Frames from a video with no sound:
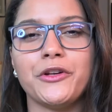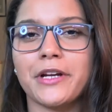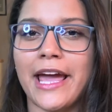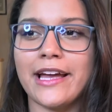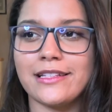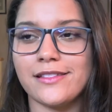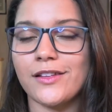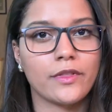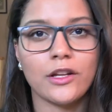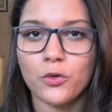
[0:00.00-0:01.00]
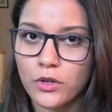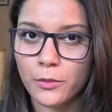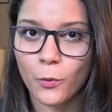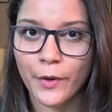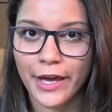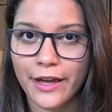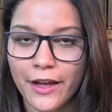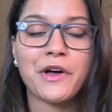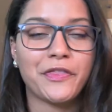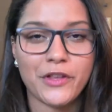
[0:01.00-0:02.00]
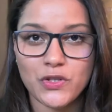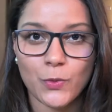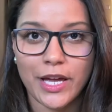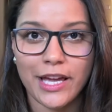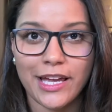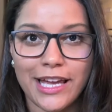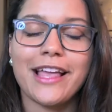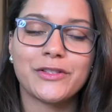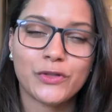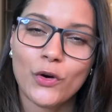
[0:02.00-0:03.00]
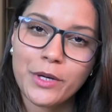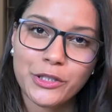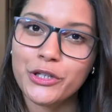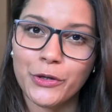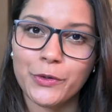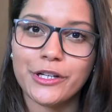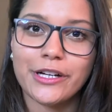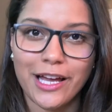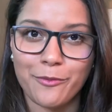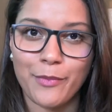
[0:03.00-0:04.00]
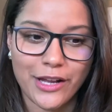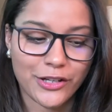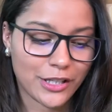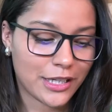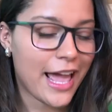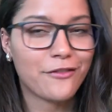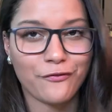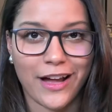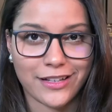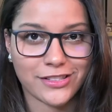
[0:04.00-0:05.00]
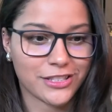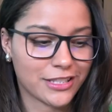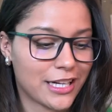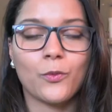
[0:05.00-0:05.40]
your cans the normal way, but this way is so much cuter and better and faster.